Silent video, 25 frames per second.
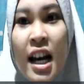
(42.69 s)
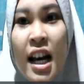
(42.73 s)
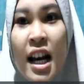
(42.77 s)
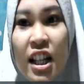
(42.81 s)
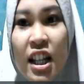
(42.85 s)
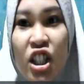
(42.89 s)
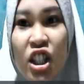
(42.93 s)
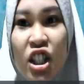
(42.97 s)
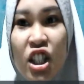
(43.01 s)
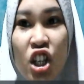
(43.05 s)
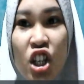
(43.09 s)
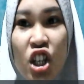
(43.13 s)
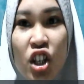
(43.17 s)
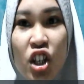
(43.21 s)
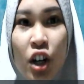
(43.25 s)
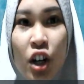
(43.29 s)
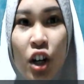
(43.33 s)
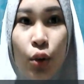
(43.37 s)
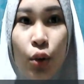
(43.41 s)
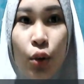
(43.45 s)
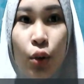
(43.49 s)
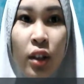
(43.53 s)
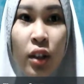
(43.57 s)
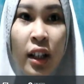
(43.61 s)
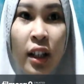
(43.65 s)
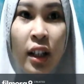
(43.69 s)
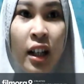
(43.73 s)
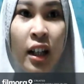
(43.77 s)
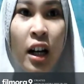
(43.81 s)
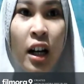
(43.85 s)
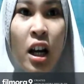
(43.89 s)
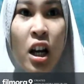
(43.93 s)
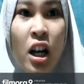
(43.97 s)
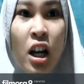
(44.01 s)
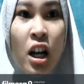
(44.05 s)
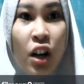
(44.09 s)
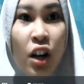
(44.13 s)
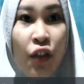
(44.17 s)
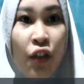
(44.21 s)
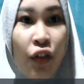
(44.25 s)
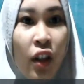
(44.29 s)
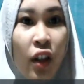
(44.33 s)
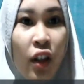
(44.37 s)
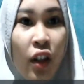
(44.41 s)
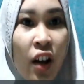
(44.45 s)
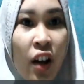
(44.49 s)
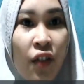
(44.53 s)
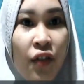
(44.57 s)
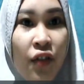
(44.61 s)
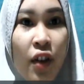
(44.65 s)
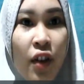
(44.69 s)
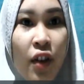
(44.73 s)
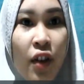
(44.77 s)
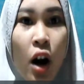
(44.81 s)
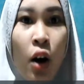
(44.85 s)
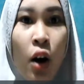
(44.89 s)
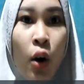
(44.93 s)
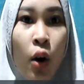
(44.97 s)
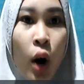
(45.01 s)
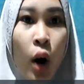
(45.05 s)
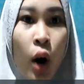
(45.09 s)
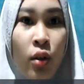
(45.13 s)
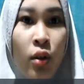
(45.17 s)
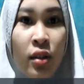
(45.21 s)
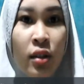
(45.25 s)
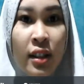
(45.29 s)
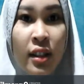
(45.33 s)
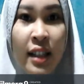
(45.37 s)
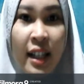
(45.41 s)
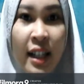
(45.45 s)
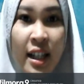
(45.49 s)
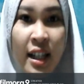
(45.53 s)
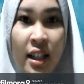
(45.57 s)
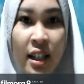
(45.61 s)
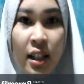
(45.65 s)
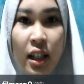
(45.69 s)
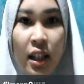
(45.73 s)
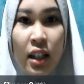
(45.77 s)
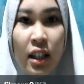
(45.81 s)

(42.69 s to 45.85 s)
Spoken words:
a teacher ruler developed around the